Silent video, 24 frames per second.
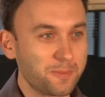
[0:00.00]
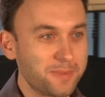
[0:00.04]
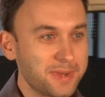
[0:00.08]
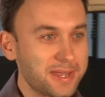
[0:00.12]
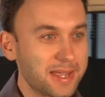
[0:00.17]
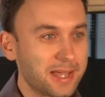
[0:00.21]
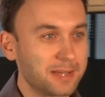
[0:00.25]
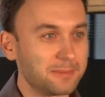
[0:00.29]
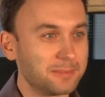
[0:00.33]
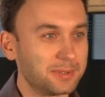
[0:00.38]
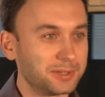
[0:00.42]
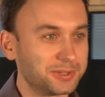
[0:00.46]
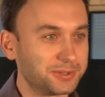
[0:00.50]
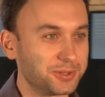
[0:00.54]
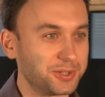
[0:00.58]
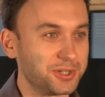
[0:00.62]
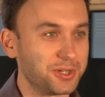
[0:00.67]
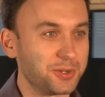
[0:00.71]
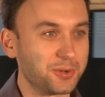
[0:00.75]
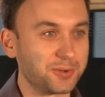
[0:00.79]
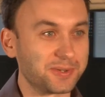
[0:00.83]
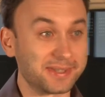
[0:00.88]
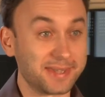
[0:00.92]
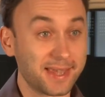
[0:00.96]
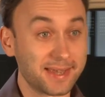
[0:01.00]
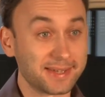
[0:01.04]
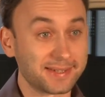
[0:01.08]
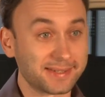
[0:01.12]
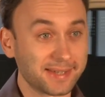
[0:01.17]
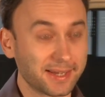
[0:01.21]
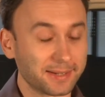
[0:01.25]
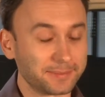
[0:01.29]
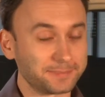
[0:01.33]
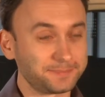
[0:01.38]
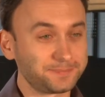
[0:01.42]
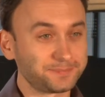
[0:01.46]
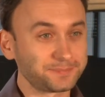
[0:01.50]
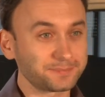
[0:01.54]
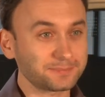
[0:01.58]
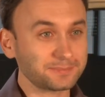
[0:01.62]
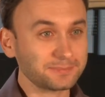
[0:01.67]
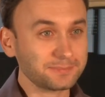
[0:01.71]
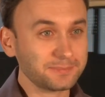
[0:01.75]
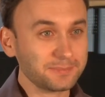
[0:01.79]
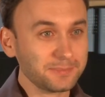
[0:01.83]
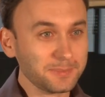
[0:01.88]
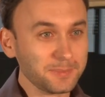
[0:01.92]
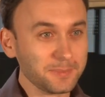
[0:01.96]
be able to use DESA,
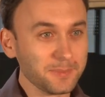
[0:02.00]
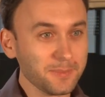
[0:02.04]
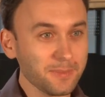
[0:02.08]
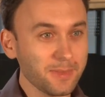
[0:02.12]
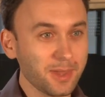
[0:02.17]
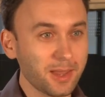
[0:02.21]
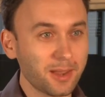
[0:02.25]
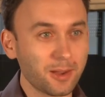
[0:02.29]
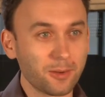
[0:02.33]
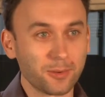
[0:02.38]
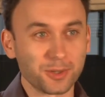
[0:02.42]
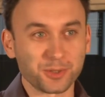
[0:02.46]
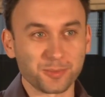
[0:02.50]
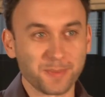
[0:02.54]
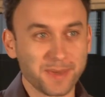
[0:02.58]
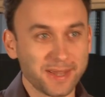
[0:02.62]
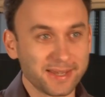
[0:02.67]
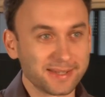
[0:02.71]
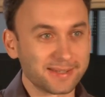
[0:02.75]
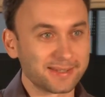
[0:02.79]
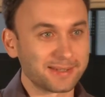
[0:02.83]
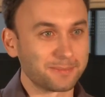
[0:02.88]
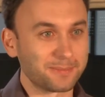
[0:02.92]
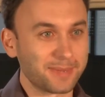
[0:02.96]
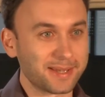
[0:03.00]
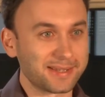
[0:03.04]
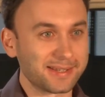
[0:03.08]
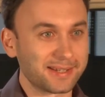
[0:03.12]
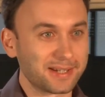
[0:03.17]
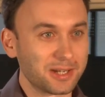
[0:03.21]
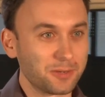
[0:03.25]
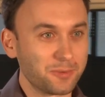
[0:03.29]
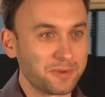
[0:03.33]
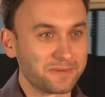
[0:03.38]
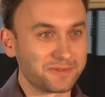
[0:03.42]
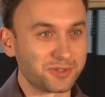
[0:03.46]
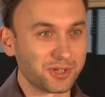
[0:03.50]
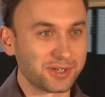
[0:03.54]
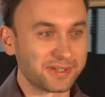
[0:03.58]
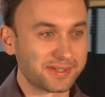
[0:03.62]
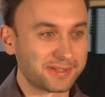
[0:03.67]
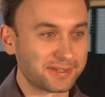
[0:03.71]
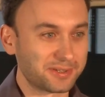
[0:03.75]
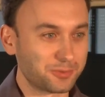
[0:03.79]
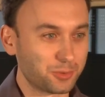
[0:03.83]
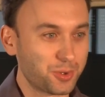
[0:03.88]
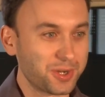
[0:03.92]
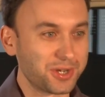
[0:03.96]
which means basically we've
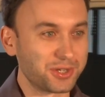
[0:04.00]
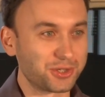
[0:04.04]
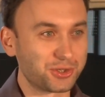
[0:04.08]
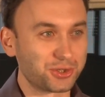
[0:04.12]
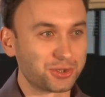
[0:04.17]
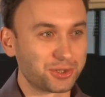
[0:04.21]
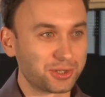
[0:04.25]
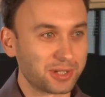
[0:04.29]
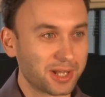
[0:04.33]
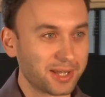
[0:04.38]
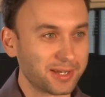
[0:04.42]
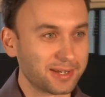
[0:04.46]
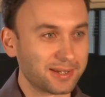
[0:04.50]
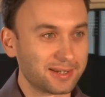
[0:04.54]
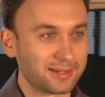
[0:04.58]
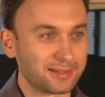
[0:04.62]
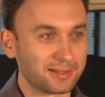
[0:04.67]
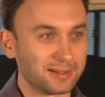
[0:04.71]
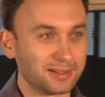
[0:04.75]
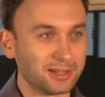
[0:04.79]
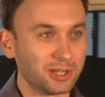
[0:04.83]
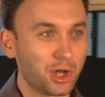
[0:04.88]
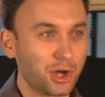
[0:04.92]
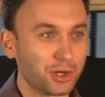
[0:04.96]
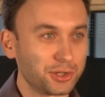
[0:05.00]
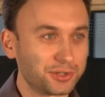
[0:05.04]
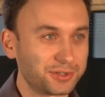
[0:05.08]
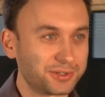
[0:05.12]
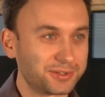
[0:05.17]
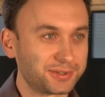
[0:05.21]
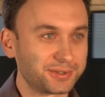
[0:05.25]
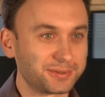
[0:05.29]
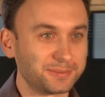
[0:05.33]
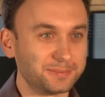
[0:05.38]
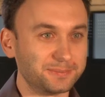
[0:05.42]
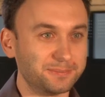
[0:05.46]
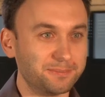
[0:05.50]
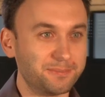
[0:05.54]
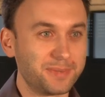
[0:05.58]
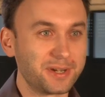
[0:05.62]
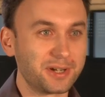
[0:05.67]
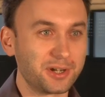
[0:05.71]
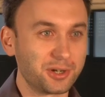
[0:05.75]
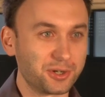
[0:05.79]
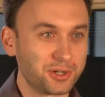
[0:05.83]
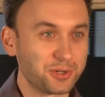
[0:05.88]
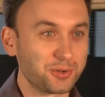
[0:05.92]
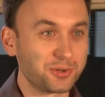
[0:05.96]
just reached a lot
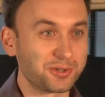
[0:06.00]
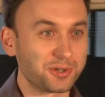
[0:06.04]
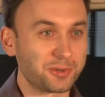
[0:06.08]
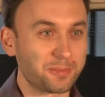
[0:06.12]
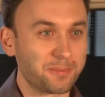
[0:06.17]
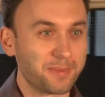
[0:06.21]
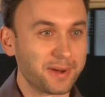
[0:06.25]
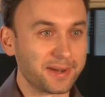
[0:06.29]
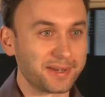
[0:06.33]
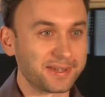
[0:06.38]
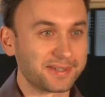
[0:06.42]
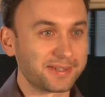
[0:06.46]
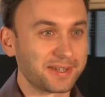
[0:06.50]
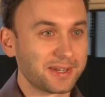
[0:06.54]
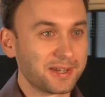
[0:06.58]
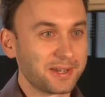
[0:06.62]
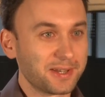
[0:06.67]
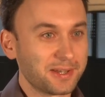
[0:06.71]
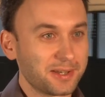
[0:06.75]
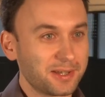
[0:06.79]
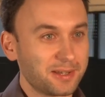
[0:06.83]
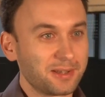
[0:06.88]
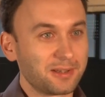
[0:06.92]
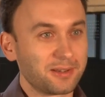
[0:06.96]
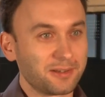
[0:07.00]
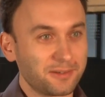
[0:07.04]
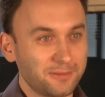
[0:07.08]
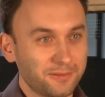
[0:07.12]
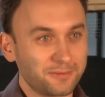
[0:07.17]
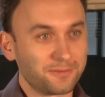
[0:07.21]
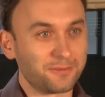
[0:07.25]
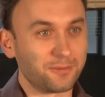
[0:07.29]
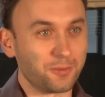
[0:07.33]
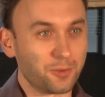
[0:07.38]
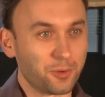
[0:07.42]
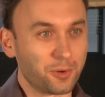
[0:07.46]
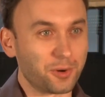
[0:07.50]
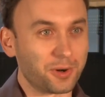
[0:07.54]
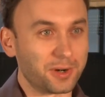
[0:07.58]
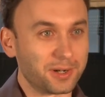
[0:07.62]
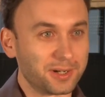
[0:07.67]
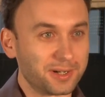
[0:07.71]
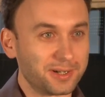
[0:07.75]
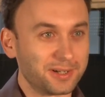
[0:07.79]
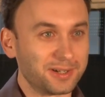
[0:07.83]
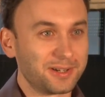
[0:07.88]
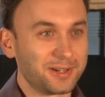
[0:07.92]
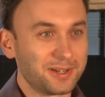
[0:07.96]
bigger user base
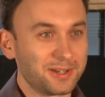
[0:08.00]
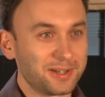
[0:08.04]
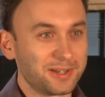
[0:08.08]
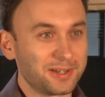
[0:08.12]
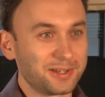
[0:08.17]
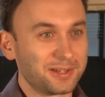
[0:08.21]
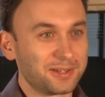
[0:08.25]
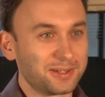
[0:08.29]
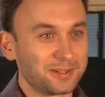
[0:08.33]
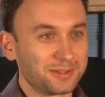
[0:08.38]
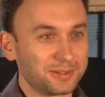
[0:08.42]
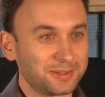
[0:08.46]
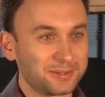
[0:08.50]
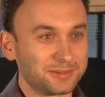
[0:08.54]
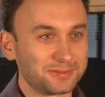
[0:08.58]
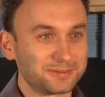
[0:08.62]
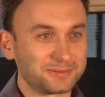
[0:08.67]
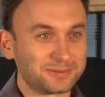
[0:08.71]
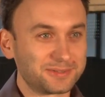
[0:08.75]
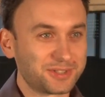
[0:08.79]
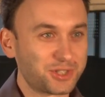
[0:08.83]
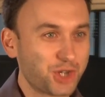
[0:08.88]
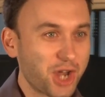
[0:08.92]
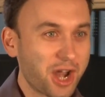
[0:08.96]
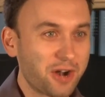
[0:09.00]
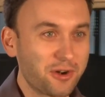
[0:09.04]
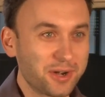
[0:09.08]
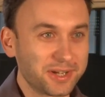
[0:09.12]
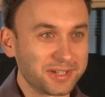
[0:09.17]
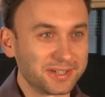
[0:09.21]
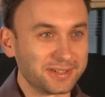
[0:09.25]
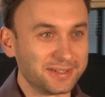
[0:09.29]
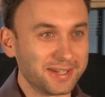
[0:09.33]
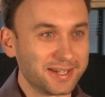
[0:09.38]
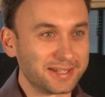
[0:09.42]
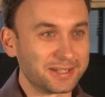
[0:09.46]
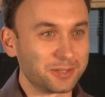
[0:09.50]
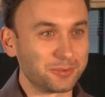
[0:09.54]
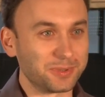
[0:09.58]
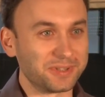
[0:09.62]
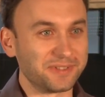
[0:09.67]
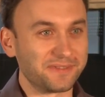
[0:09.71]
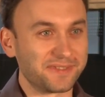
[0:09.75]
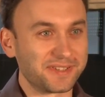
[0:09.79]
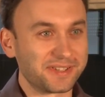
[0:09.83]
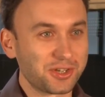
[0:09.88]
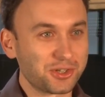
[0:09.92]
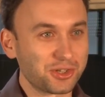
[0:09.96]
for sharing the data with
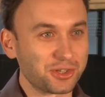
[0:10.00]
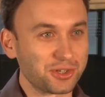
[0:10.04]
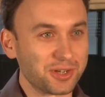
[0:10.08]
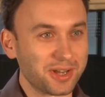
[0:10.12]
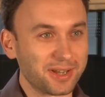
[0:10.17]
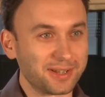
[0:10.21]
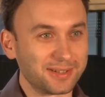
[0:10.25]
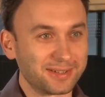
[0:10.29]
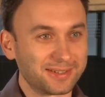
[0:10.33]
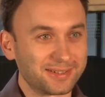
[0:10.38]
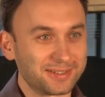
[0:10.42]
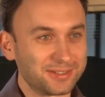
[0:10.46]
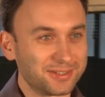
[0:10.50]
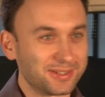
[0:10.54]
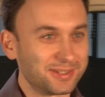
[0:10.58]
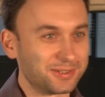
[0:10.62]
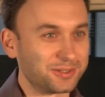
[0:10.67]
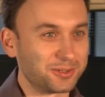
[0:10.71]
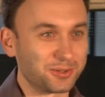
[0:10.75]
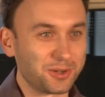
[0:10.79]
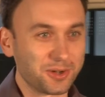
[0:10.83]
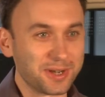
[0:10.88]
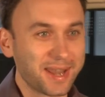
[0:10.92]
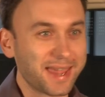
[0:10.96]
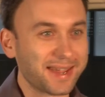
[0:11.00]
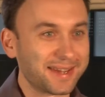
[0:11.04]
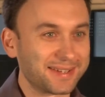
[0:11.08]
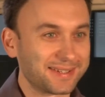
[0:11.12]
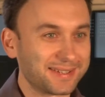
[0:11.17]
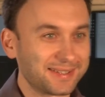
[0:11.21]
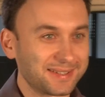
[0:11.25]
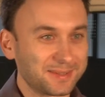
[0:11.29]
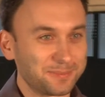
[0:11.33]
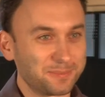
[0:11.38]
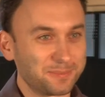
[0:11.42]
the physician and to connect